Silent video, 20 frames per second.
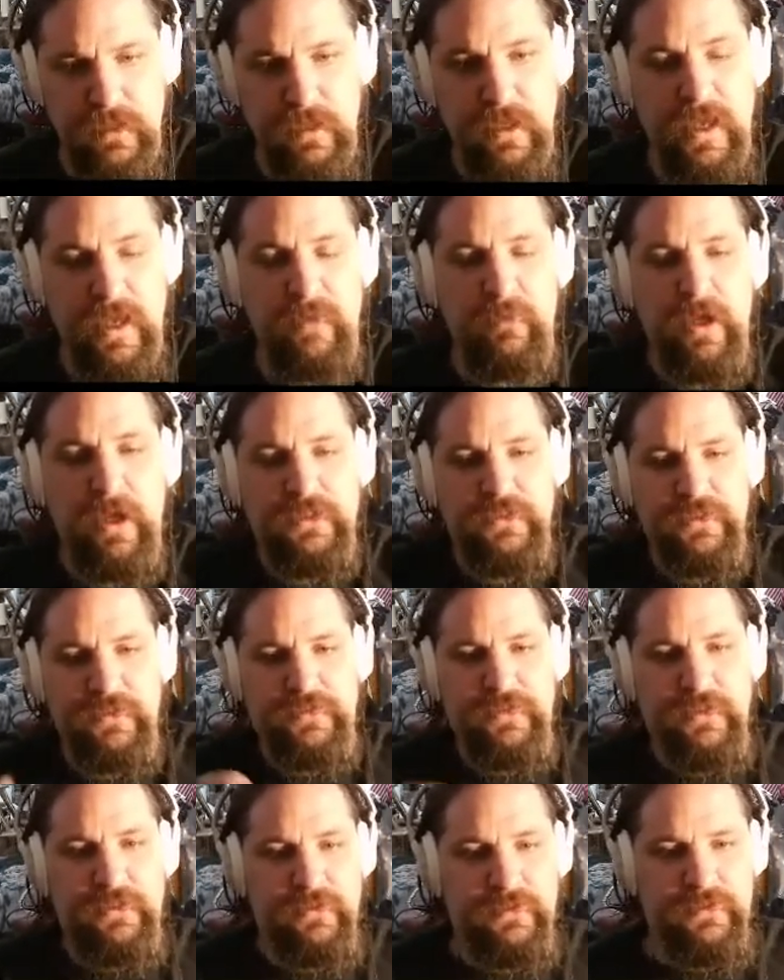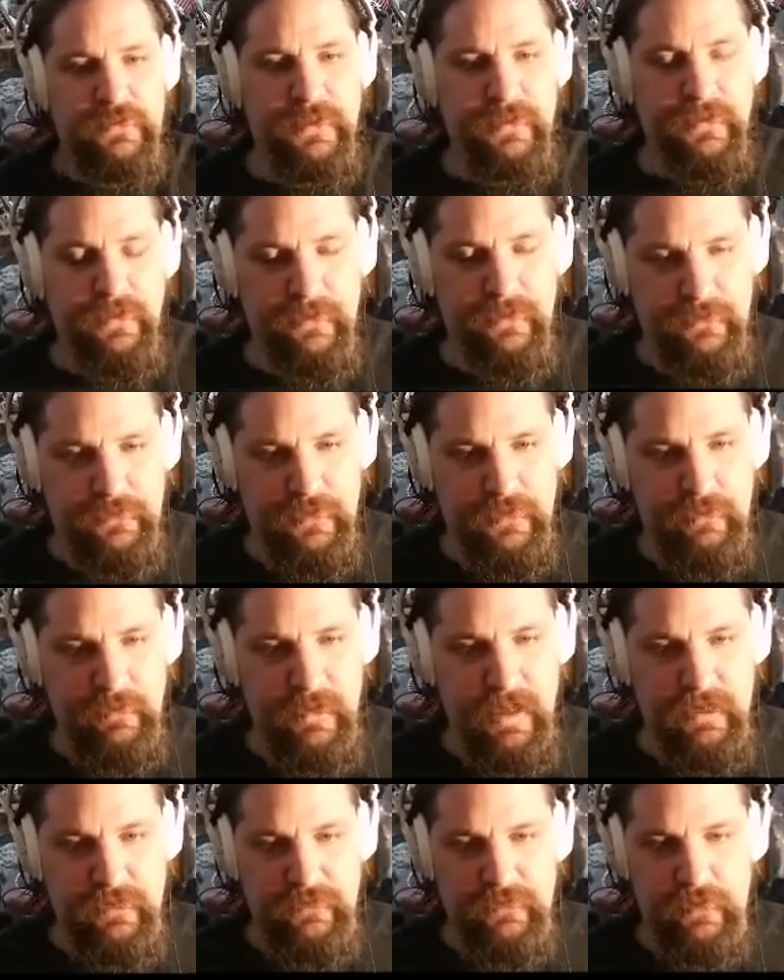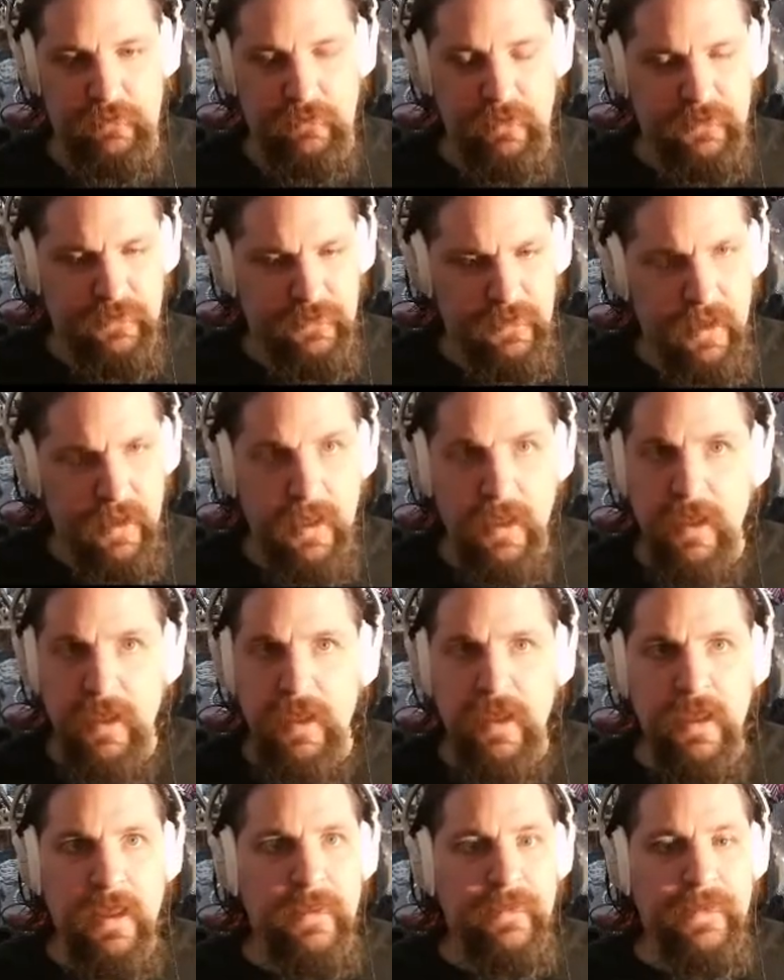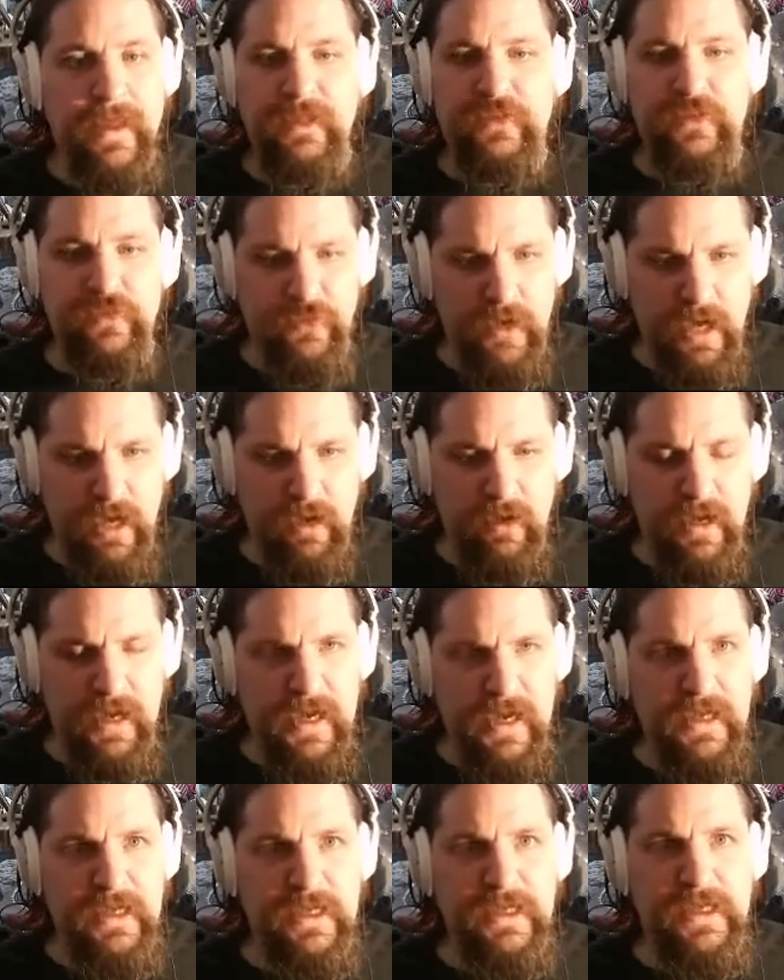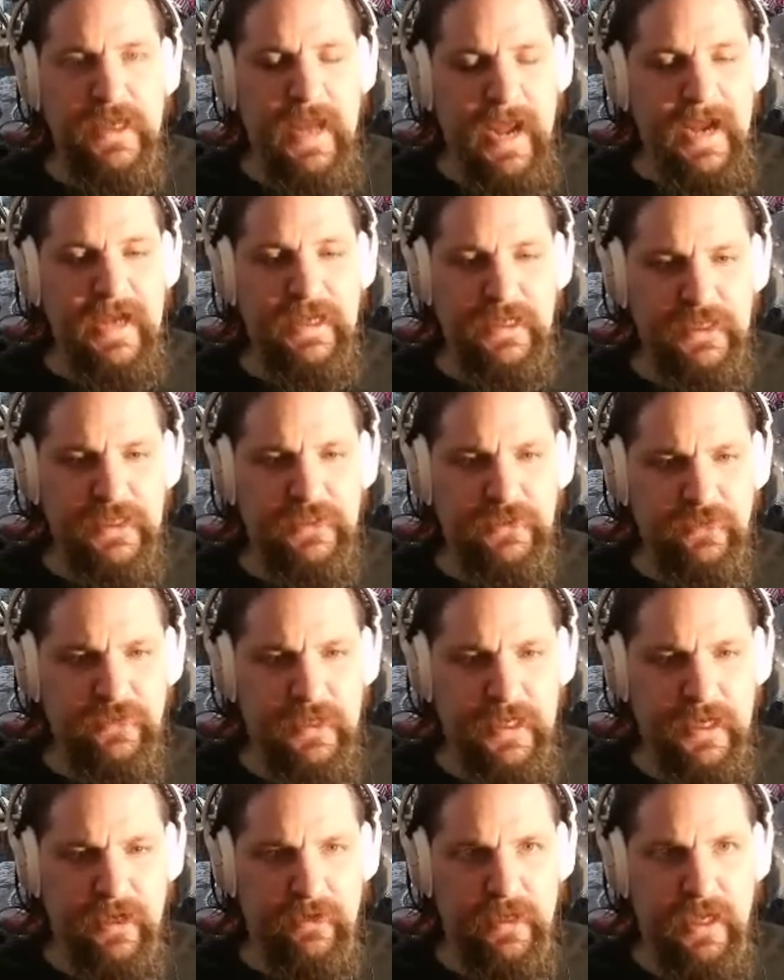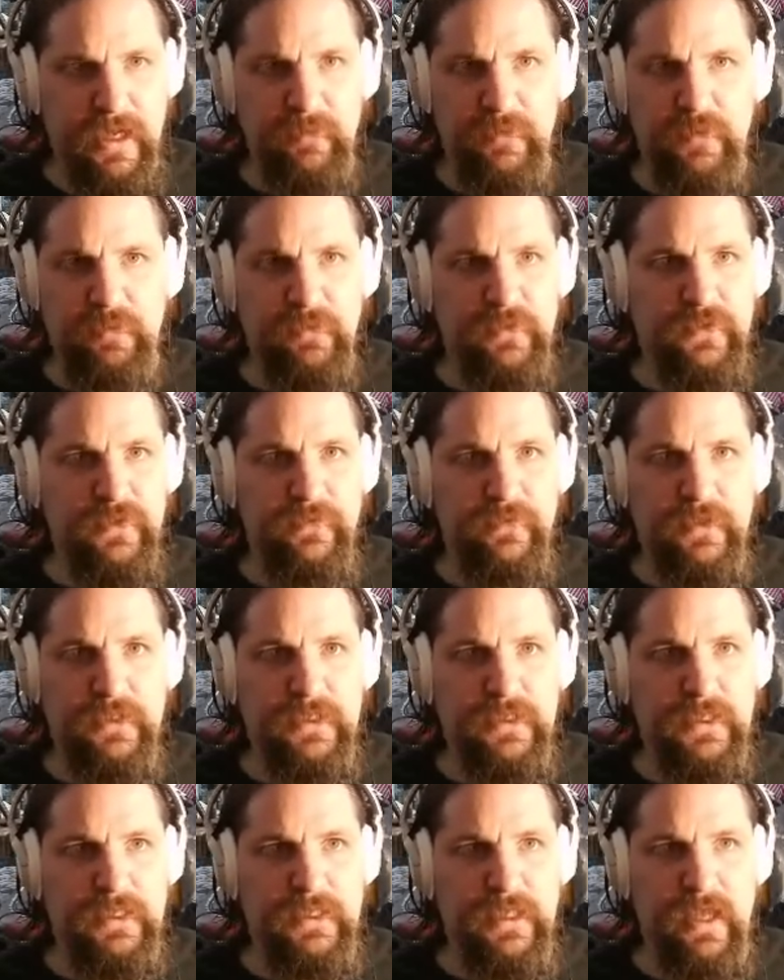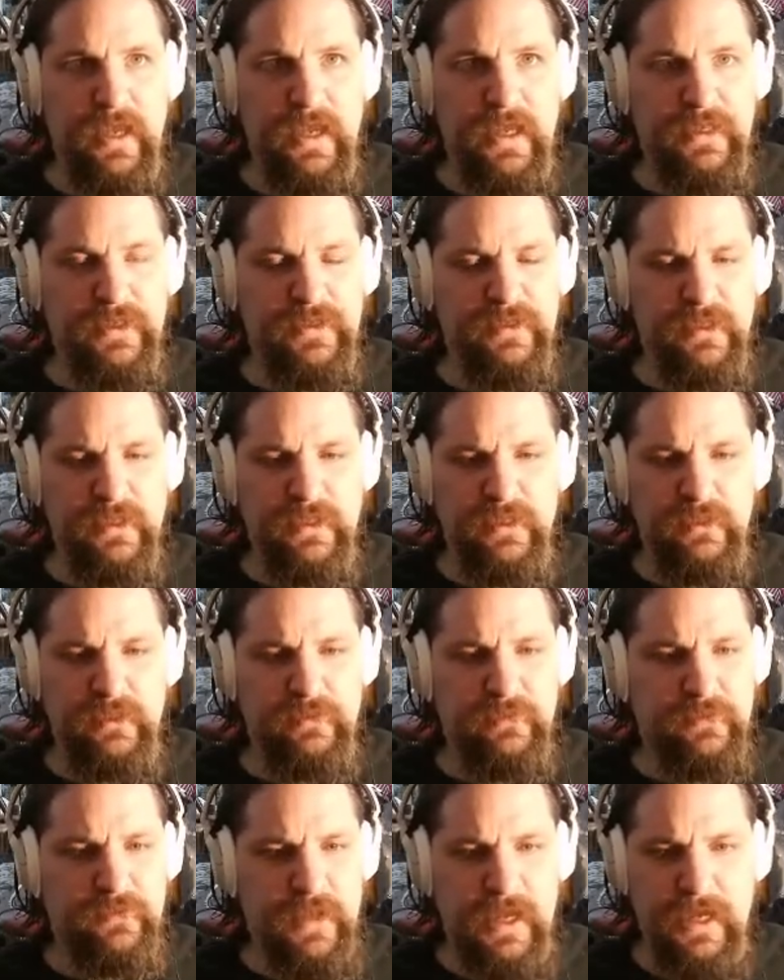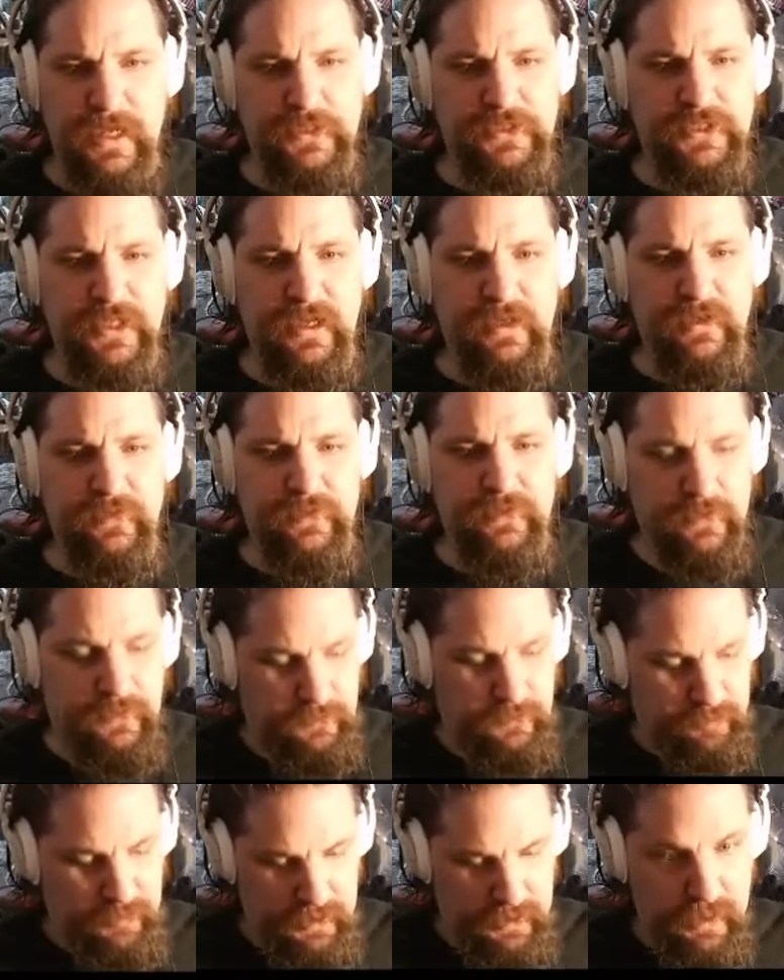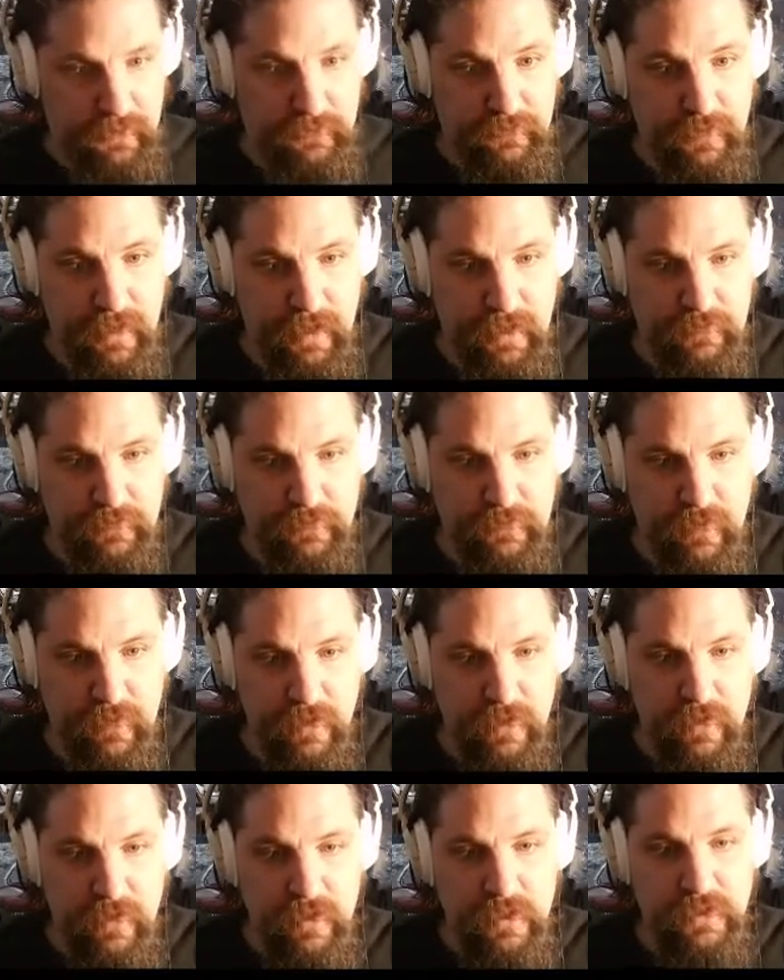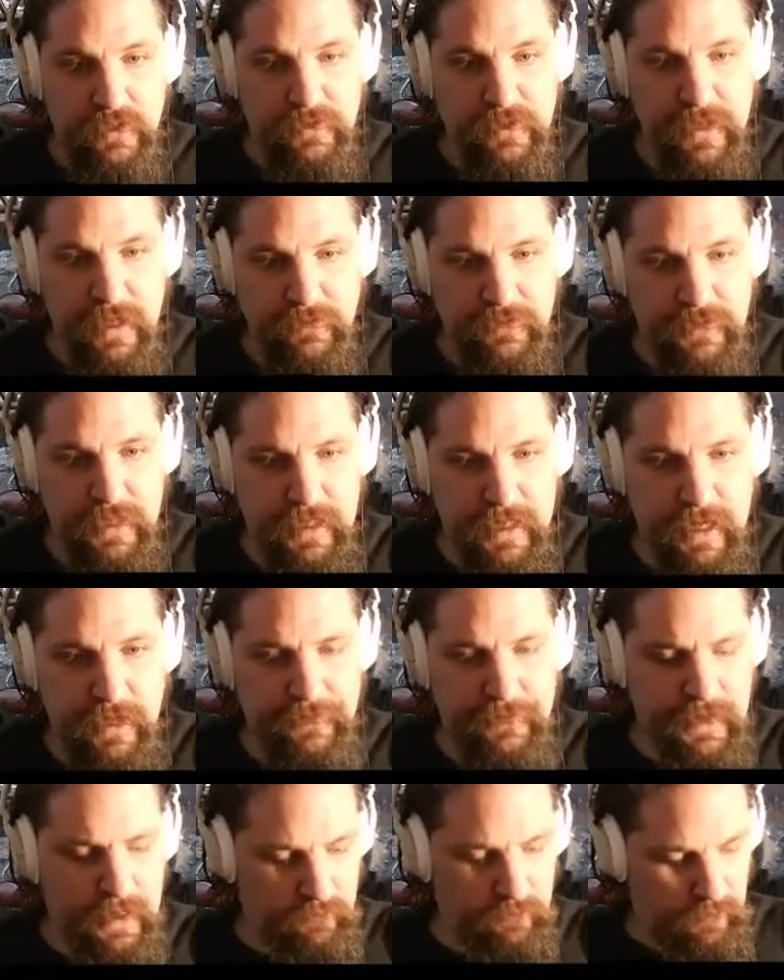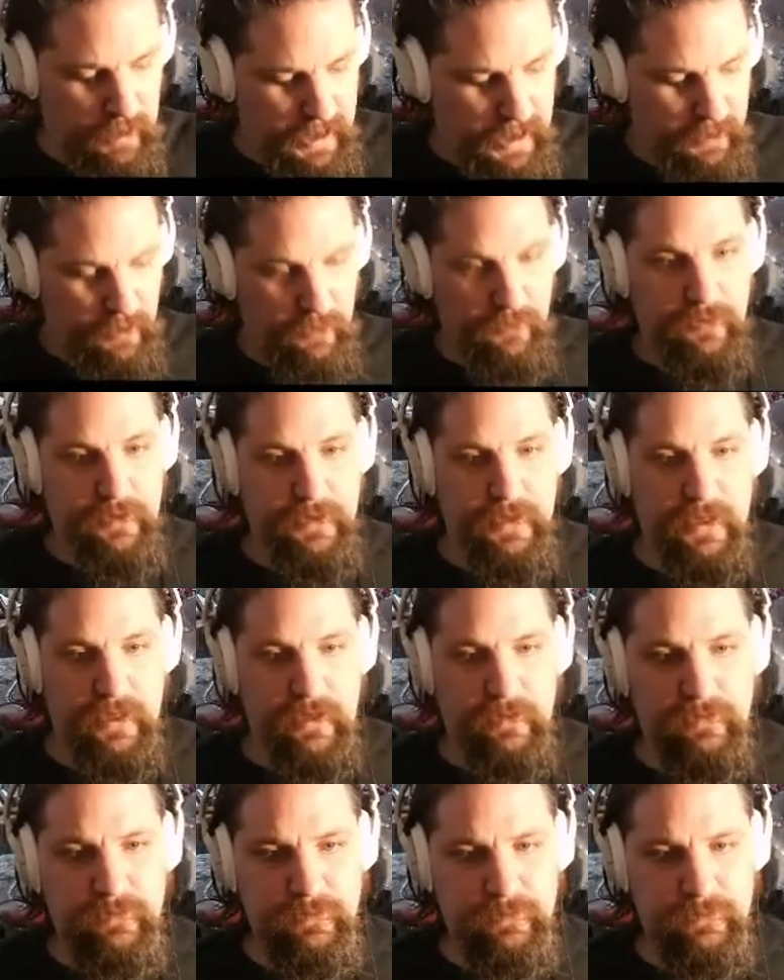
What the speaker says: And watch this interesting little cinematic sequence. That's very 90s video game, specifically like Sega Genesis, PSX. Now take out that rat over there